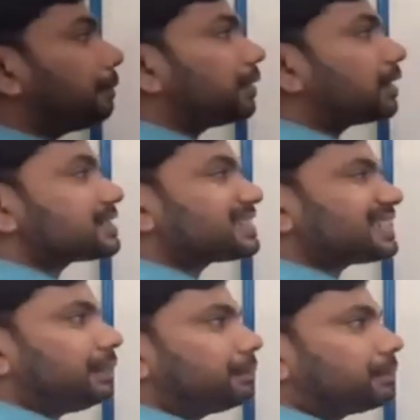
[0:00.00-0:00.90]
number
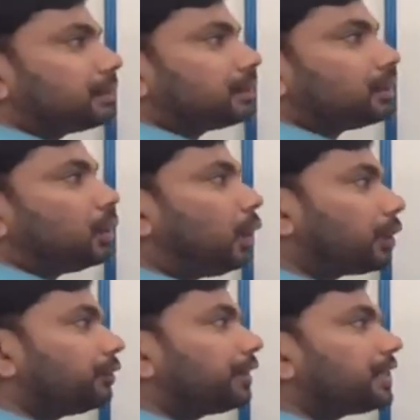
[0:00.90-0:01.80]
same,
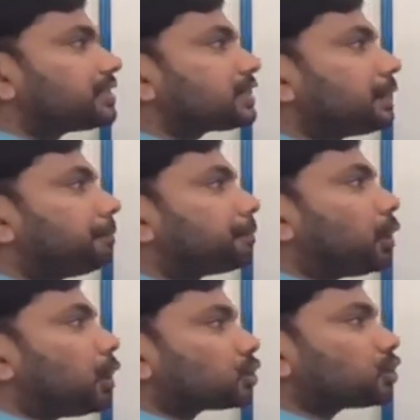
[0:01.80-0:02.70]
or you can say
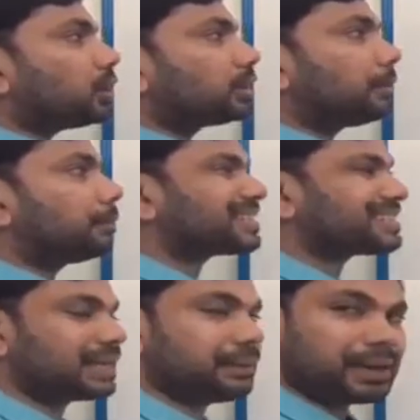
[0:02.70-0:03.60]
proton number
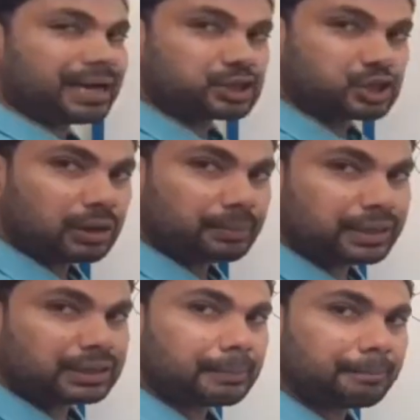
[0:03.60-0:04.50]
same.
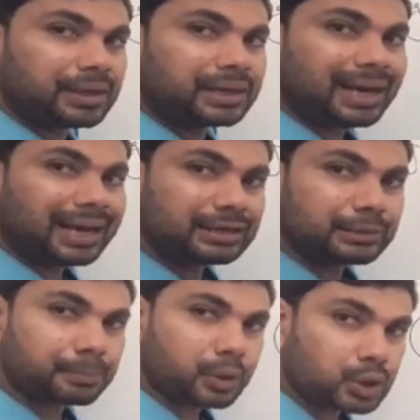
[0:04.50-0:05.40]
Atomic number
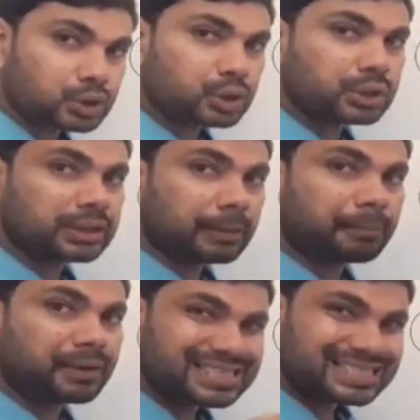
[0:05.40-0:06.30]
and proton
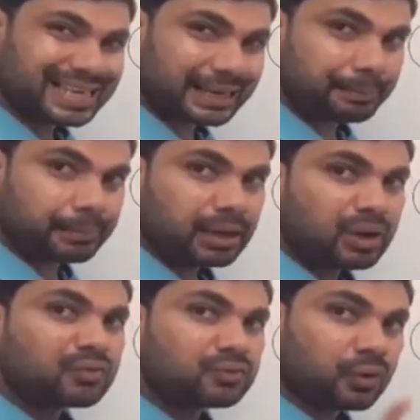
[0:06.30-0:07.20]
number
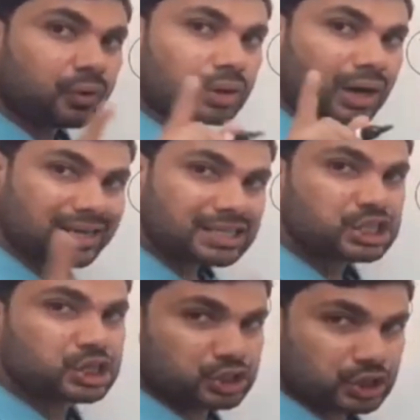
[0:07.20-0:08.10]
same for
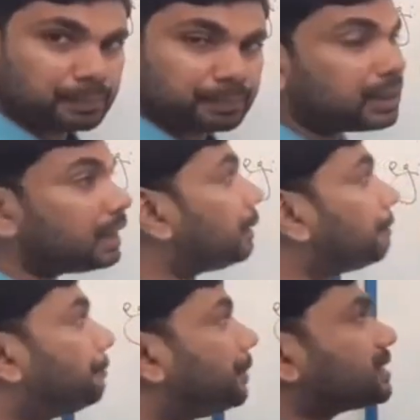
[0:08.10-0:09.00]
isotope,
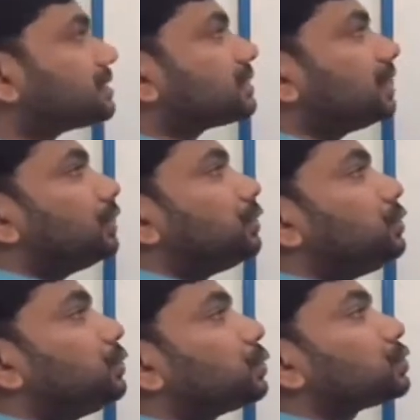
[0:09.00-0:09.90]
but
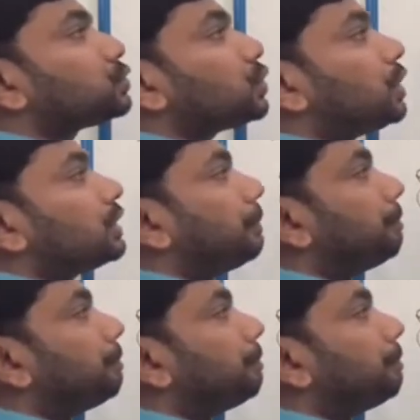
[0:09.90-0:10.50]
neutron